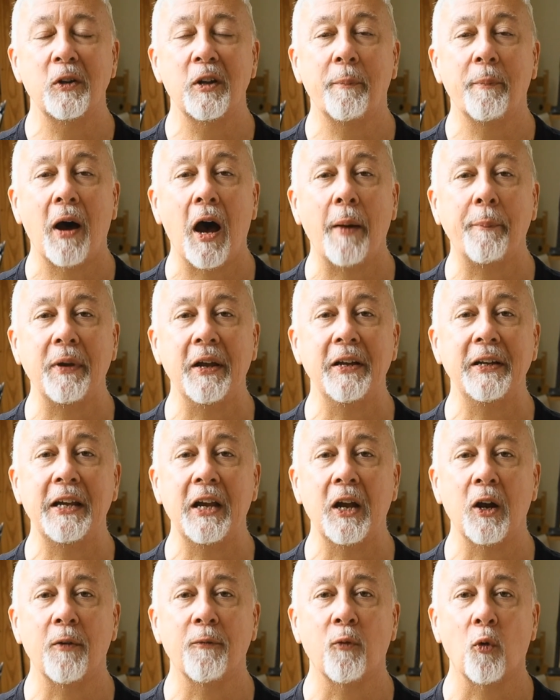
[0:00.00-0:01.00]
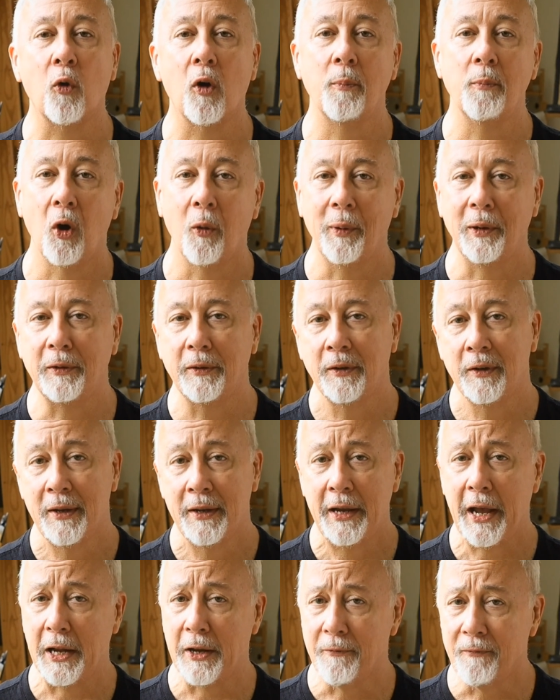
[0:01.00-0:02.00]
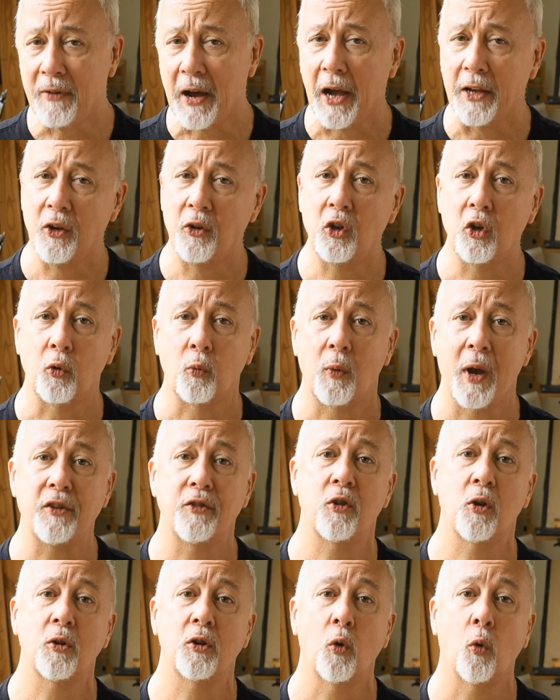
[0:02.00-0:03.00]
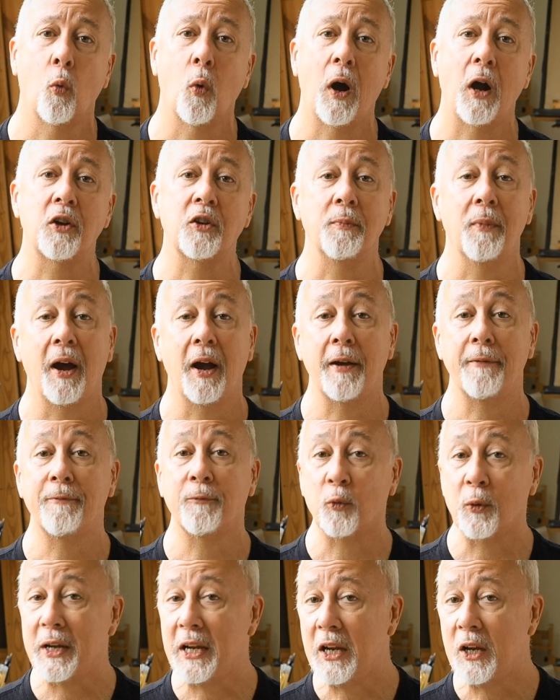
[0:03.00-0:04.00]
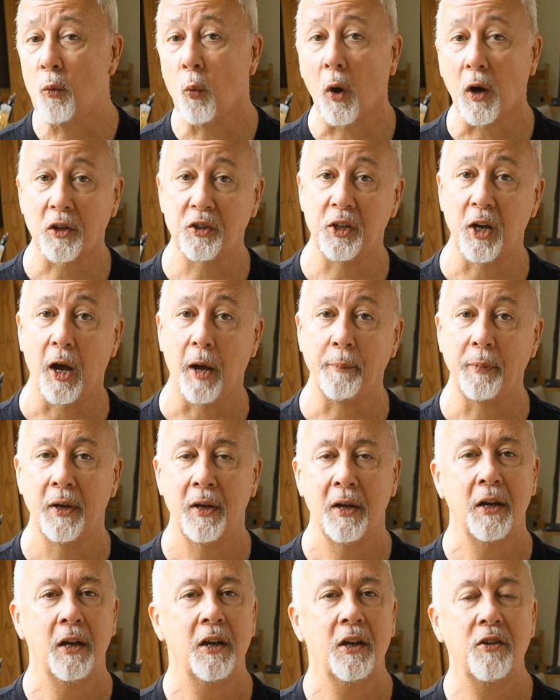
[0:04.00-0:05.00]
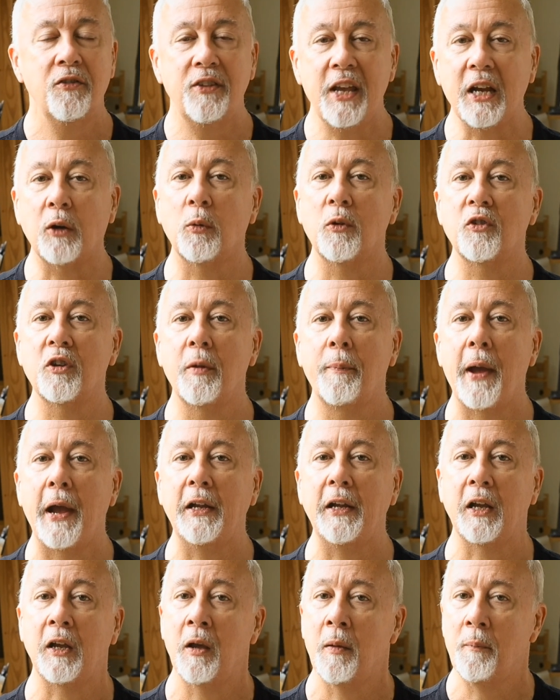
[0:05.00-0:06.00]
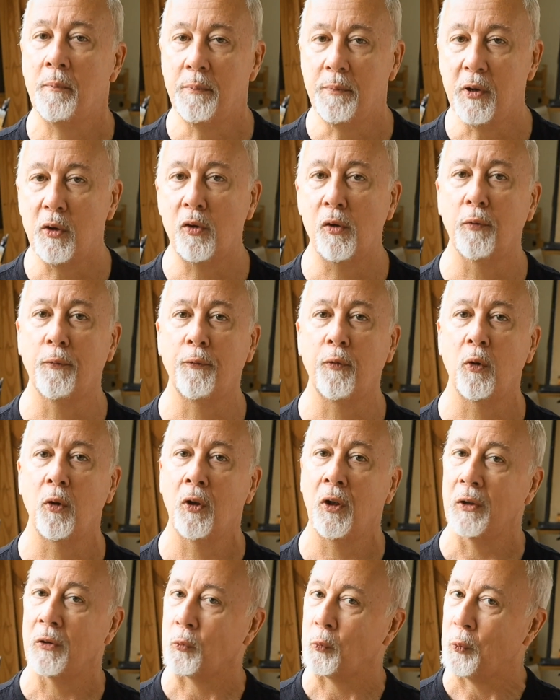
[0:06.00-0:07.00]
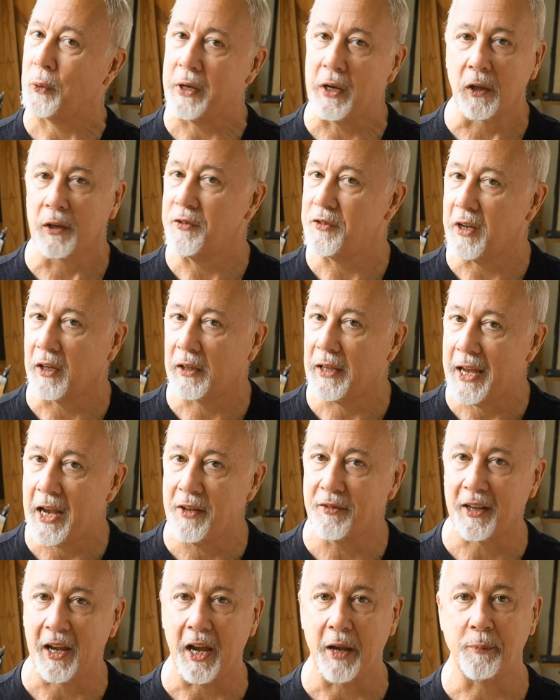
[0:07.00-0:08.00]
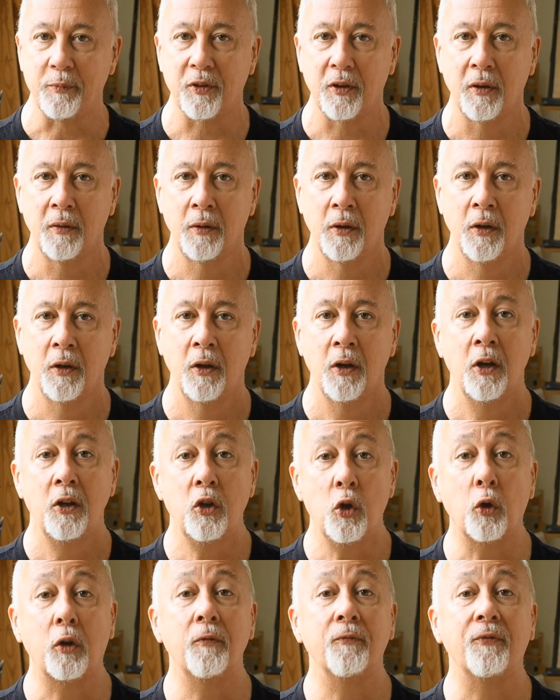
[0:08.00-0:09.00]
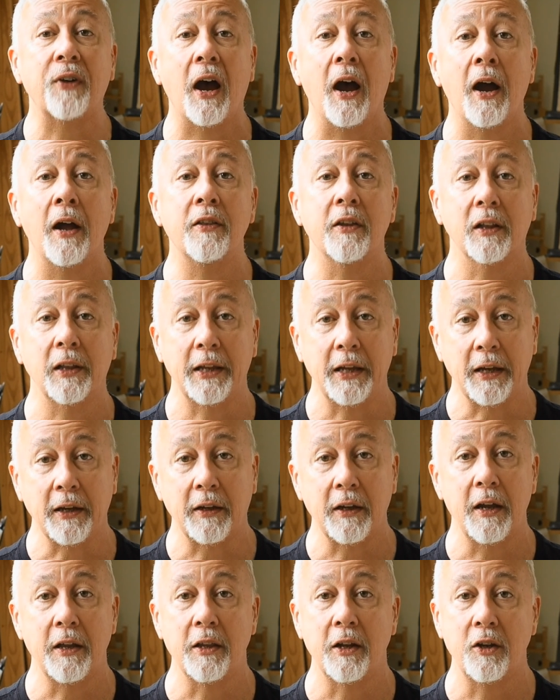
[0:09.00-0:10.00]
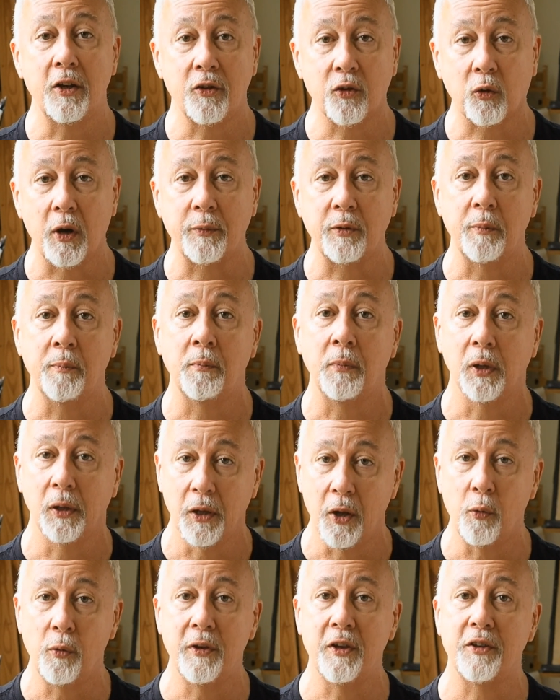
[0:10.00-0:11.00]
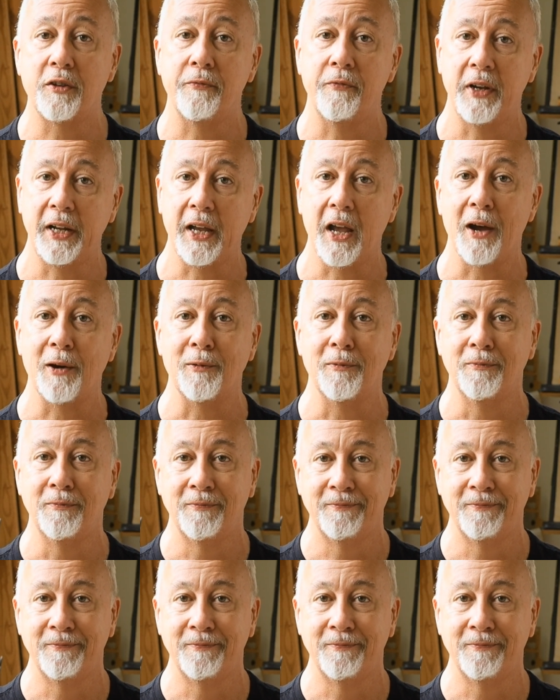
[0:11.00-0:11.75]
to pop in here for a moment and invite you to register to watch my free workshop, Secrets to Painting Beautiful, Realistic Landscapes. You can find the link in the description below this video.